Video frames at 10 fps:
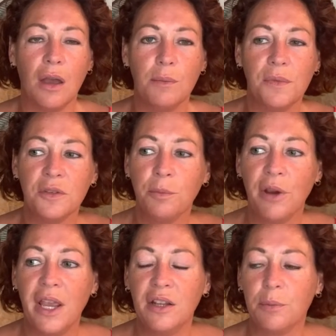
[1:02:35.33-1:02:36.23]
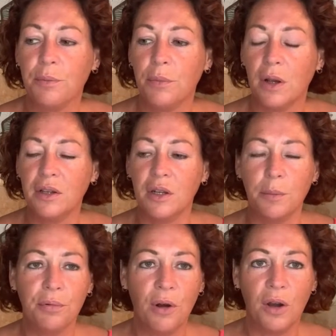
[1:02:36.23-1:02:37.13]
sprayed, you know,
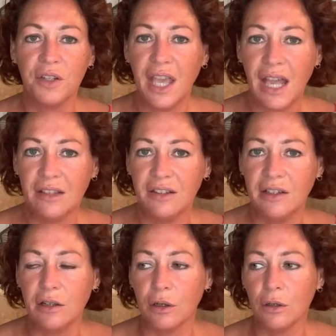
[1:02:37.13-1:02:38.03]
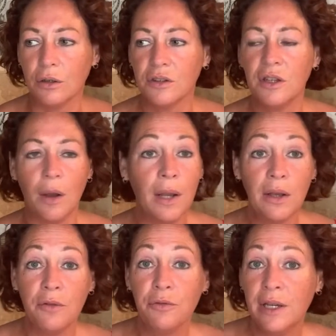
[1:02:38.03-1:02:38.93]
Prada candy gloss, you know,
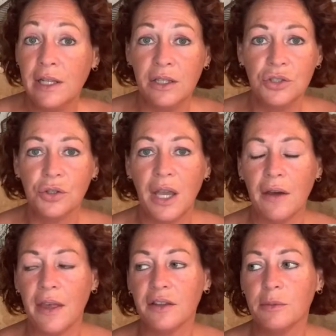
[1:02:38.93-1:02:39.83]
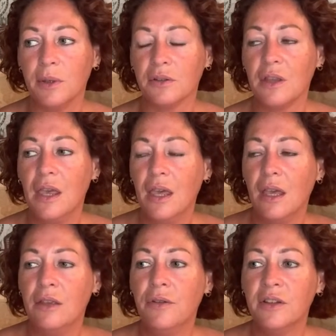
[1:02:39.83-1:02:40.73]
I really enjoy how that smells.
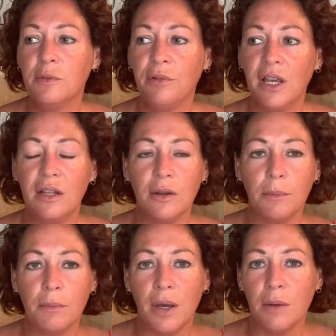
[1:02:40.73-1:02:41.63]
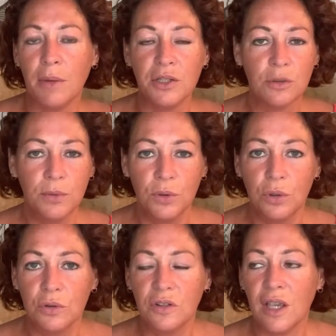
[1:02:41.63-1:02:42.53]
If I sprayed my Jean-Paul
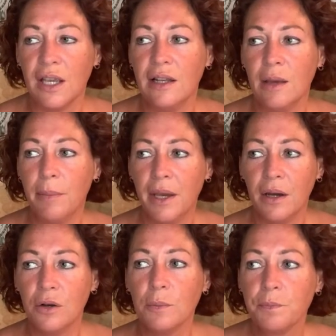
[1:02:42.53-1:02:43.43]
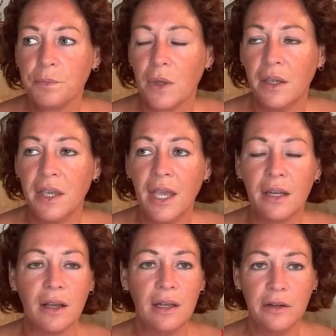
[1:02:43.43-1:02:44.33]
Gaultier Labelle, again,
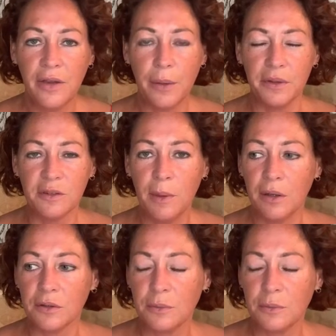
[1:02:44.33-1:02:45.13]
I love how it smells.